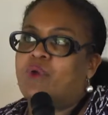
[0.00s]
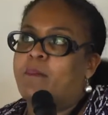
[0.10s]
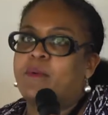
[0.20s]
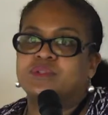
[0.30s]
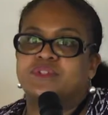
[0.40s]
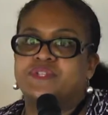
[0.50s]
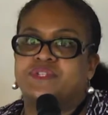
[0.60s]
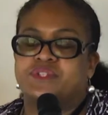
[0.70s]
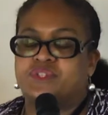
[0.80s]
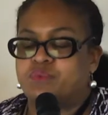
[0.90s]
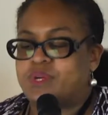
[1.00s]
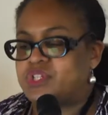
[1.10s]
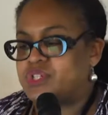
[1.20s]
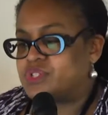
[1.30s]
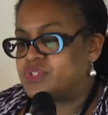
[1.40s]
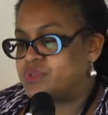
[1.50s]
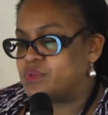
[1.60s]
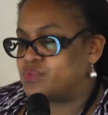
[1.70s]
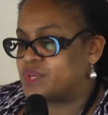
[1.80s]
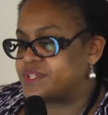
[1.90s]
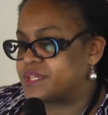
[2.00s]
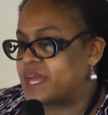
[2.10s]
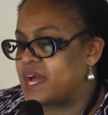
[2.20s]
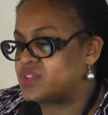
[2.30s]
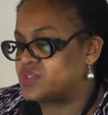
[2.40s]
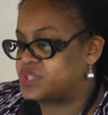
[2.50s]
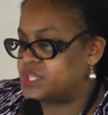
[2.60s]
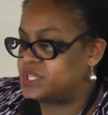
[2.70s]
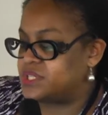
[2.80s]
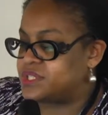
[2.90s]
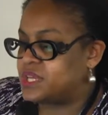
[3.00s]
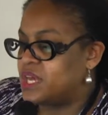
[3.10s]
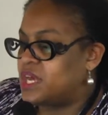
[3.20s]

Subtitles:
emergency situations, to address the casualties,